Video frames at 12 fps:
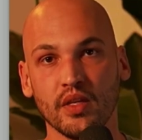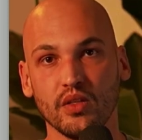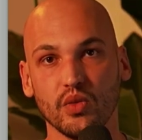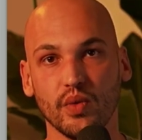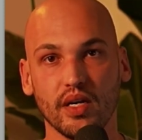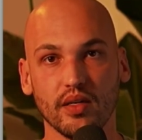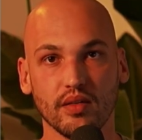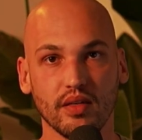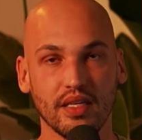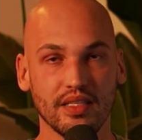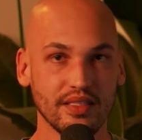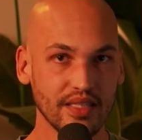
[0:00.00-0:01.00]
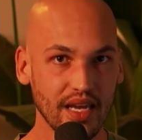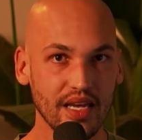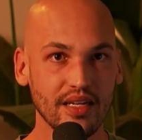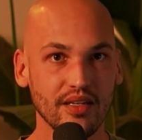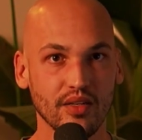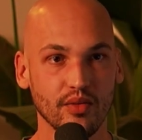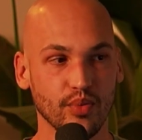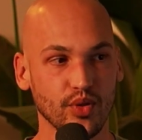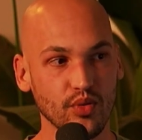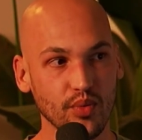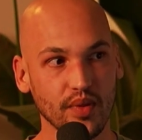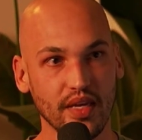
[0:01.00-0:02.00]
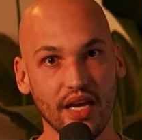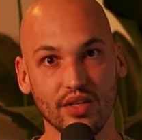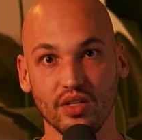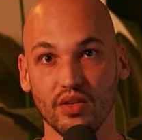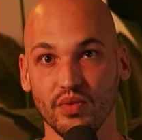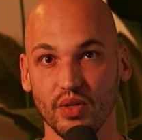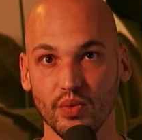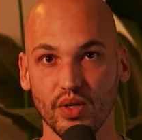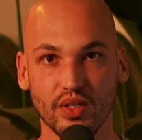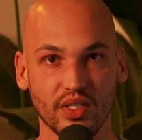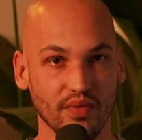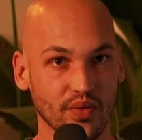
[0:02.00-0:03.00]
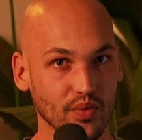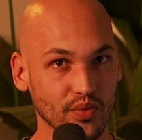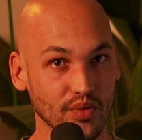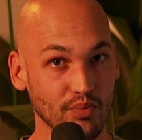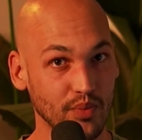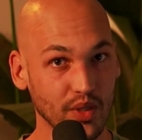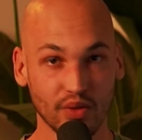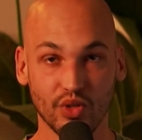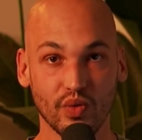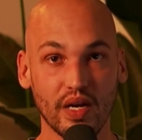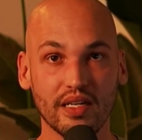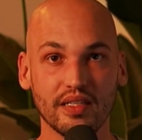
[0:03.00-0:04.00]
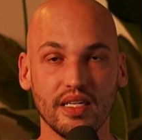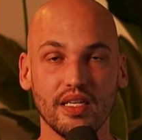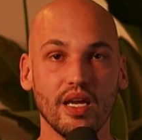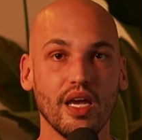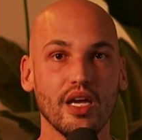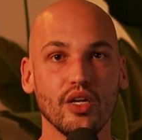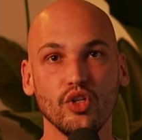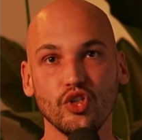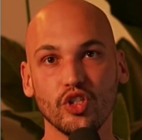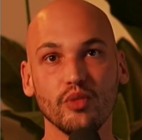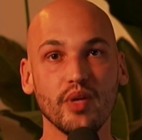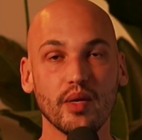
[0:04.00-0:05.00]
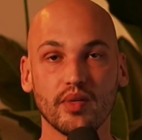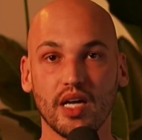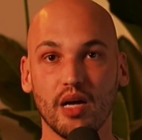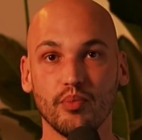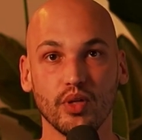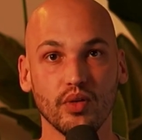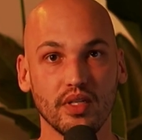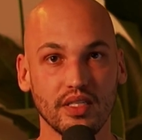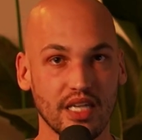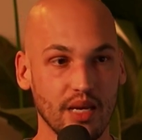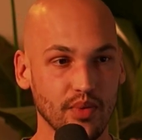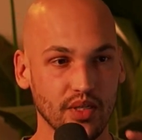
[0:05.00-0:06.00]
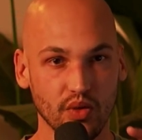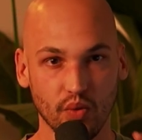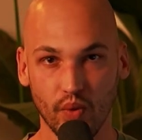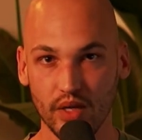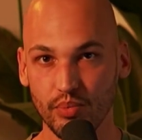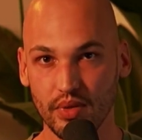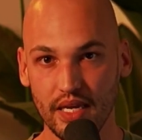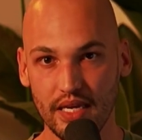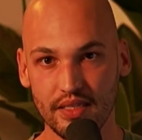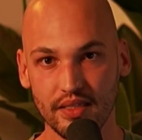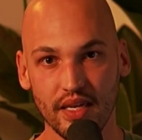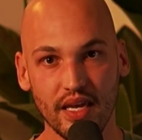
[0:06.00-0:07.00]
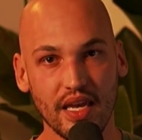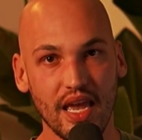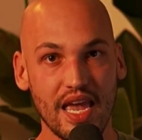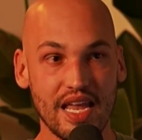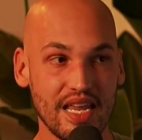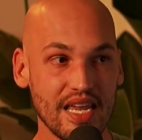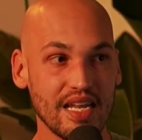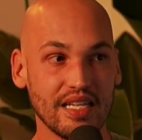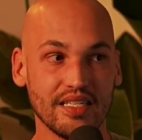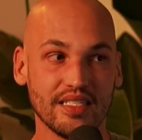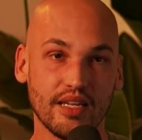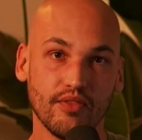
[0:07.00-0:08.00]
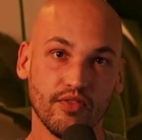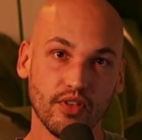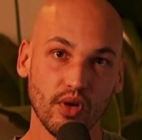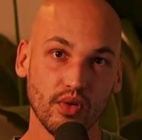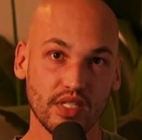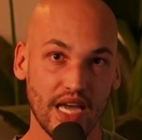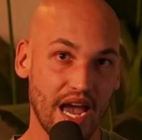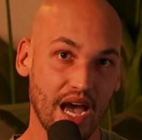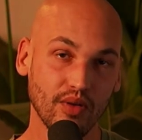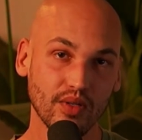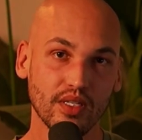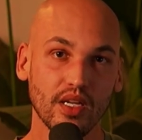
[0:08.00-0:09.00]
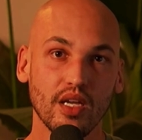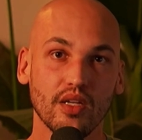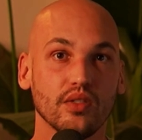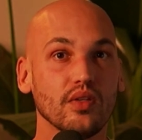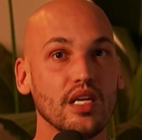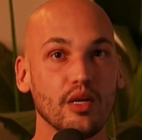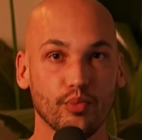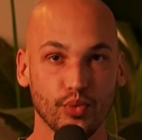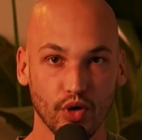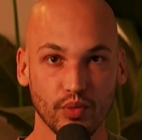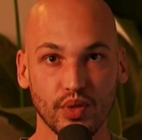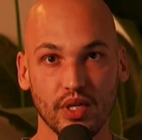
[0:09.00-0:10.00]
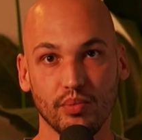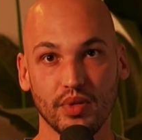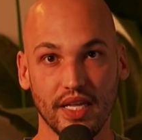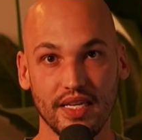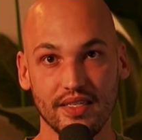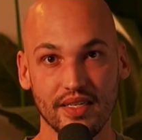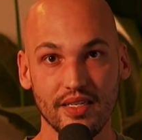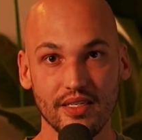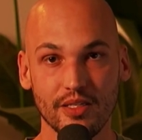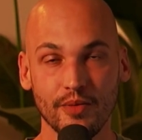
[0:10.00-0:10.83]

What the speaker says: To where instead, presumably how software works, if it was built correctly, you should be able to upload it, type it into one place, and it instead flows out to the appropriate places,